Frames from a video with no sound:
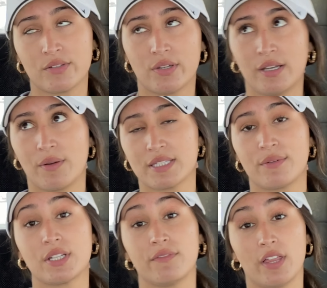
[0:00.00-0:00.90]
So anyways, I
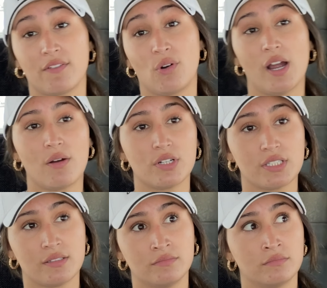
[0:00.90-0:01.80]
was here for like four hours.
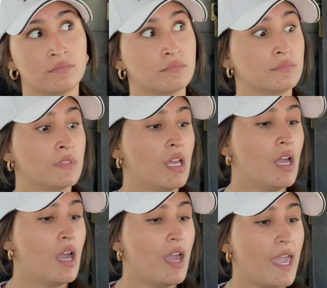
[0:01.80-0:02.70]

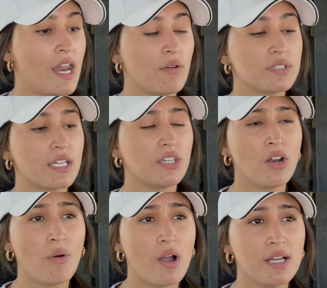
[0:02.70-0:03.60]
And I was like, you
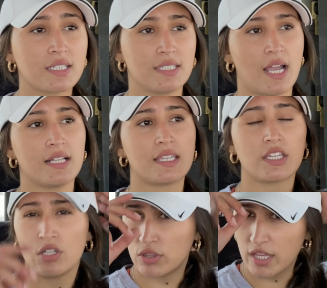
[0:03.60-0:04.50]
know what? Because dad's
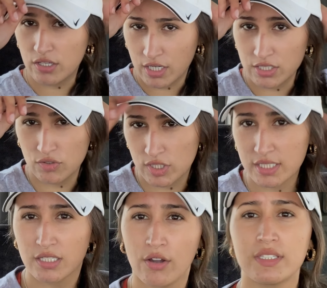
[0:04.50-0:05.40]
like, you think you can do
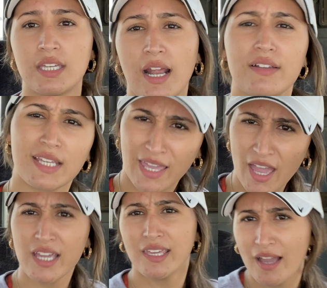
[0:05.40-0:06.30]
six loaves today? I was like,
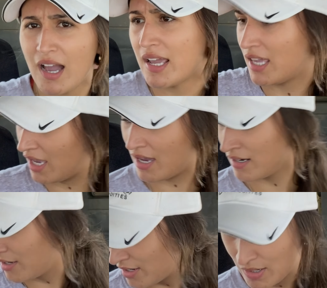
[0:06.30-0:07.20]
heck yeah, I
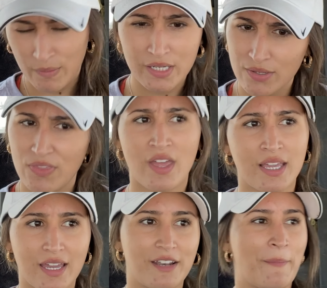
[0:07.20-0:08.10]
can. What are you thinking?